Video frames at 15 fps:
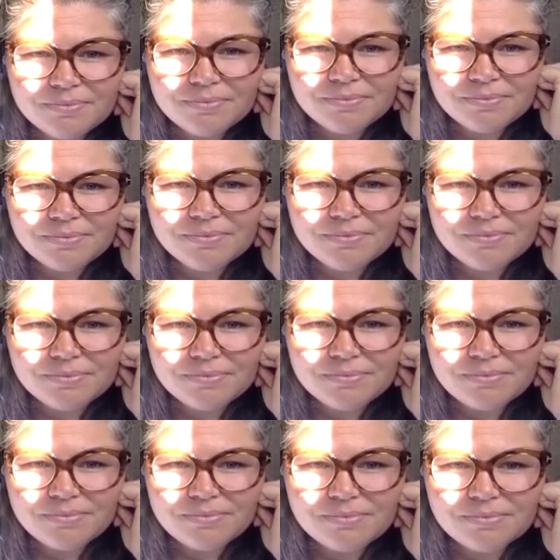
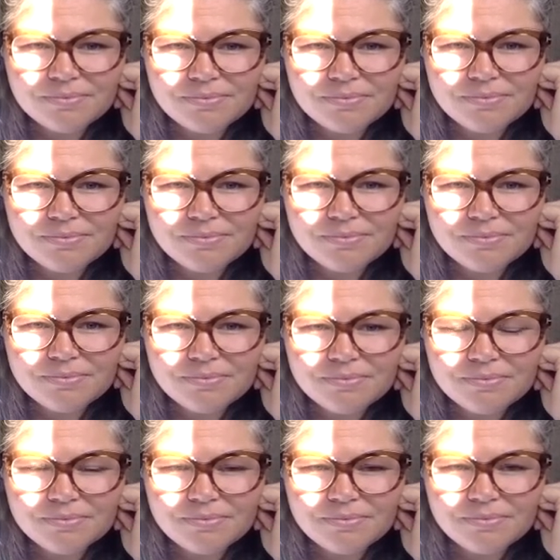
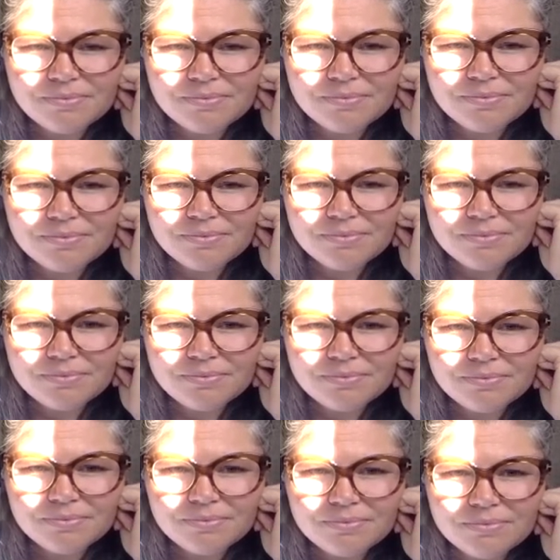
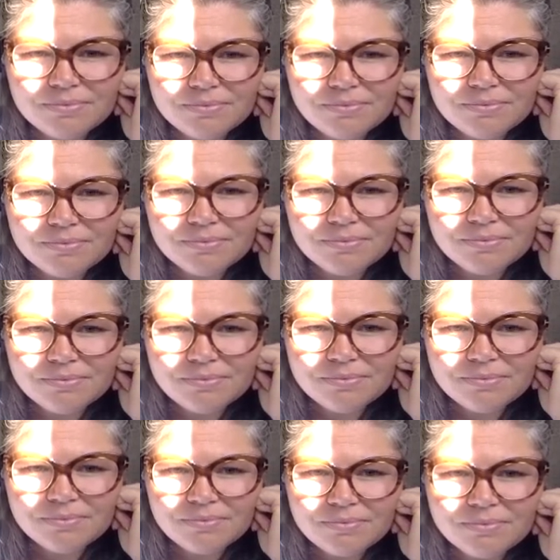
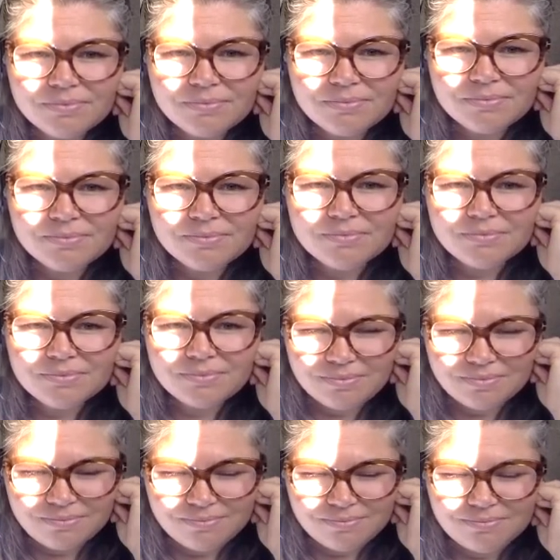
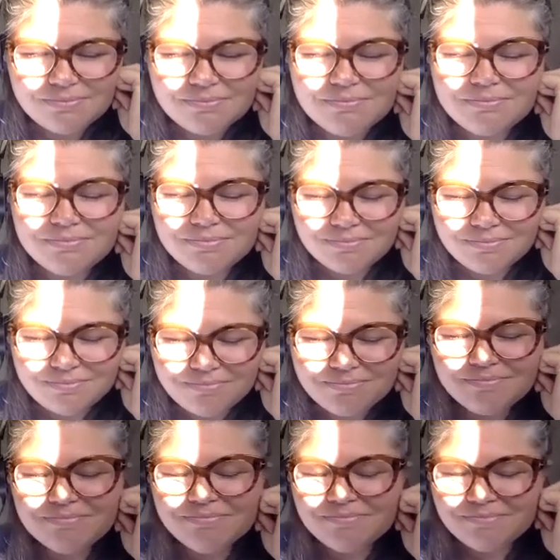
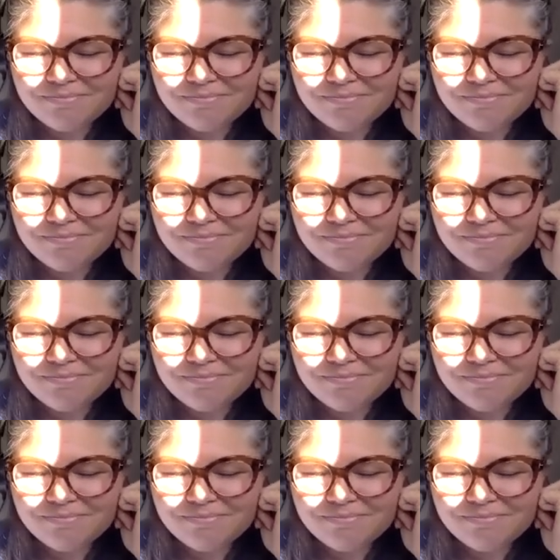No words are spoken by the person on screen.